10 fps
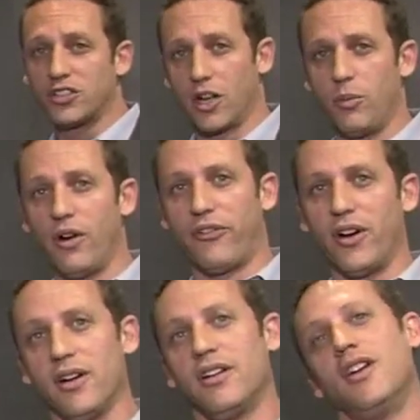
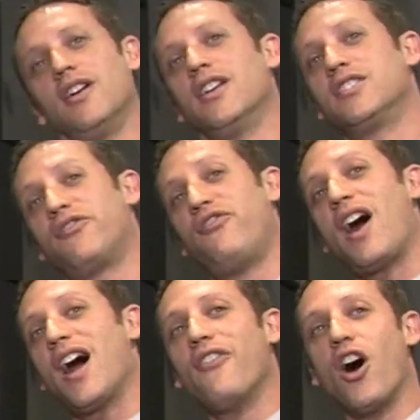subwoofer is
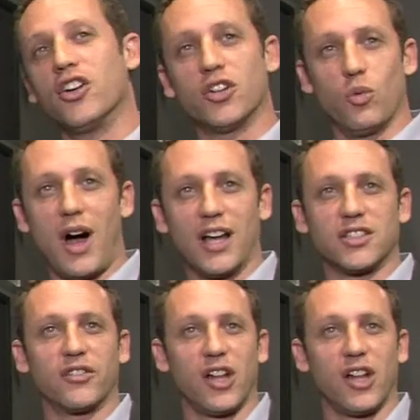500 watts of